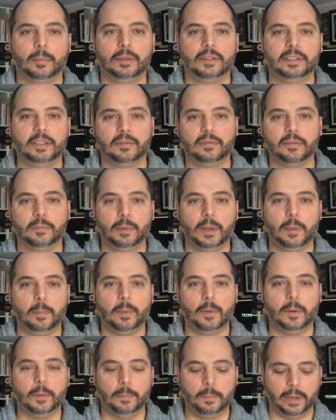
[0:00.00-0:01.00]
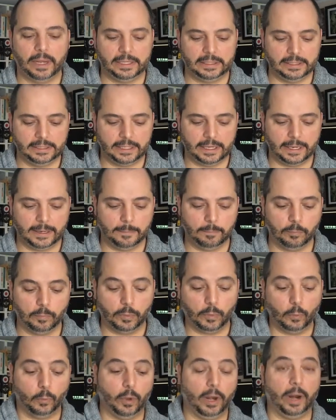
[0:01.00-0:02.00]
of different people, but
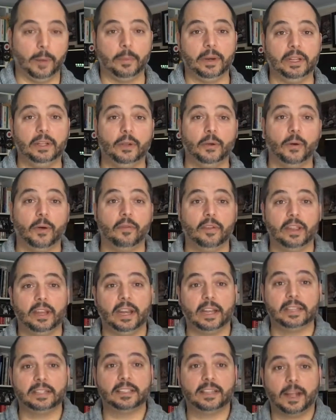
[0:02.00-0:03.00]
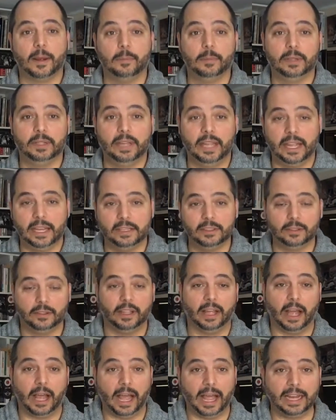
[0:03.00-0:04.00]
what I'm going to do over the next couple of days,
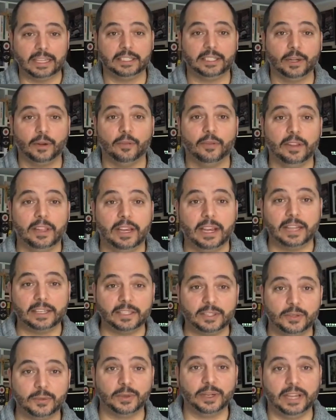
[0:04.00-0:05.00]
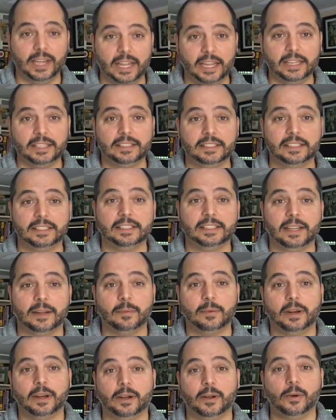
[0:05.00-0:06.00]
actually over the next 3 days, is
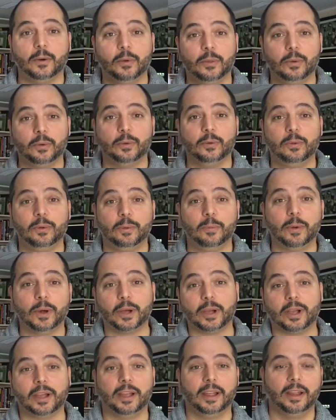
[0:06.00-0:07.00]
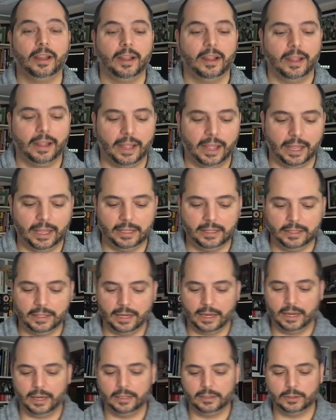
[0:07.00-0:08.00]
I'm going to go through the book.
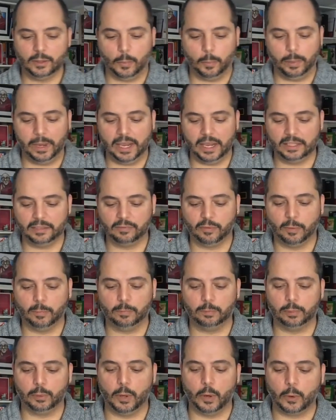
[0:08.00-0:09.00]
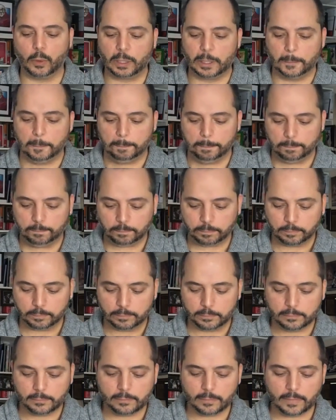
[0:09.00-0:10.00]
And so B is for broke.
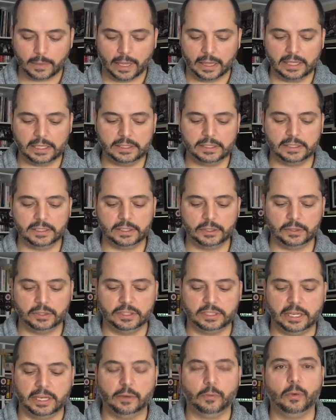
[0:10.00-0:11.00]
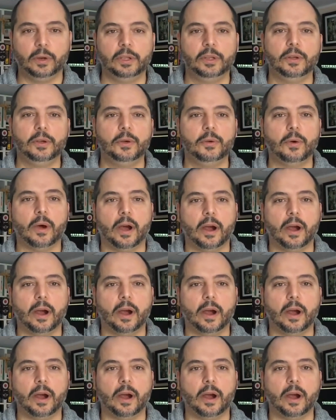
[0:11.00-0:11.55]
And this is interesting. When you